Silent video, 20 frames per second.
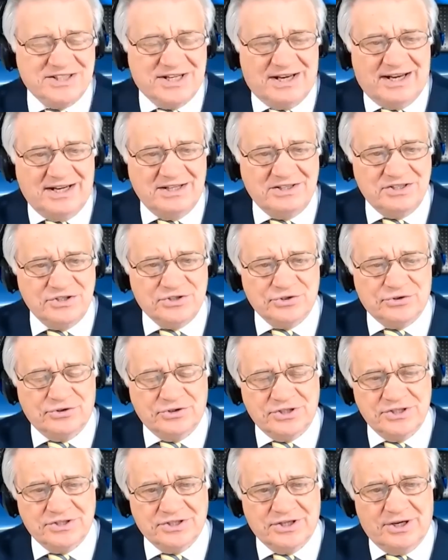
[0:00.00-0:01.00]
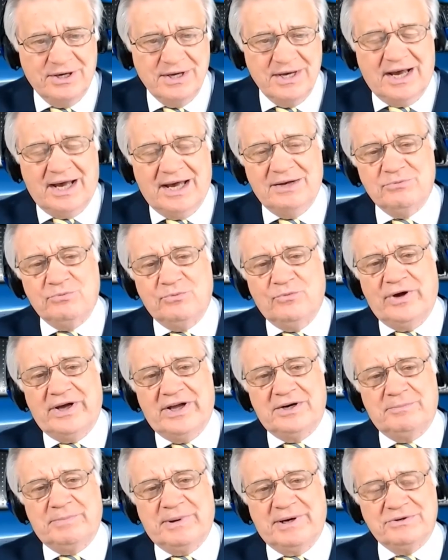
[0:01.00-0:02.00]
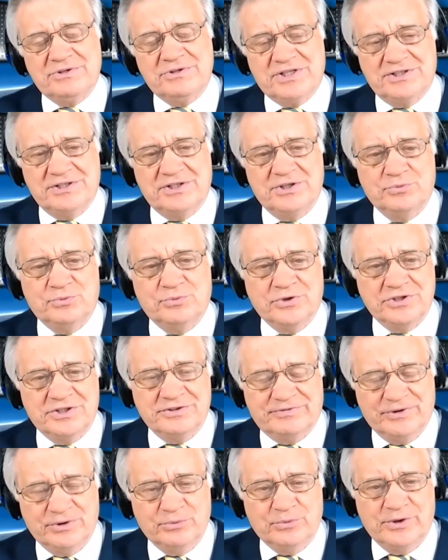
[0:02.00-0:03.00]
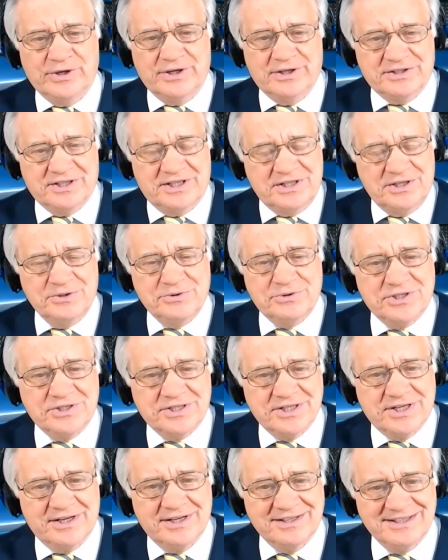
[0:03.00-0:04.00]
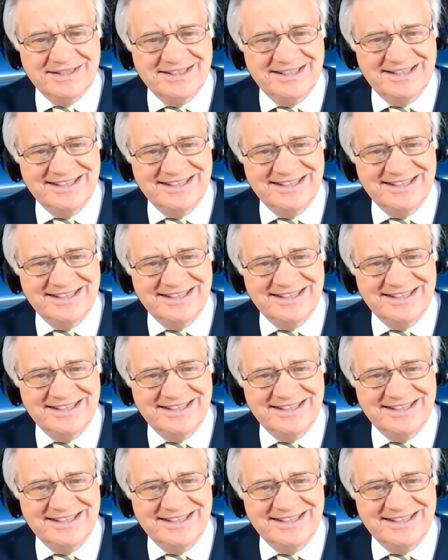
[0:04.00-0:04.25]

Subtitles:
delight to talk to you, Tom. And whereabouts in the wonderful world are you today?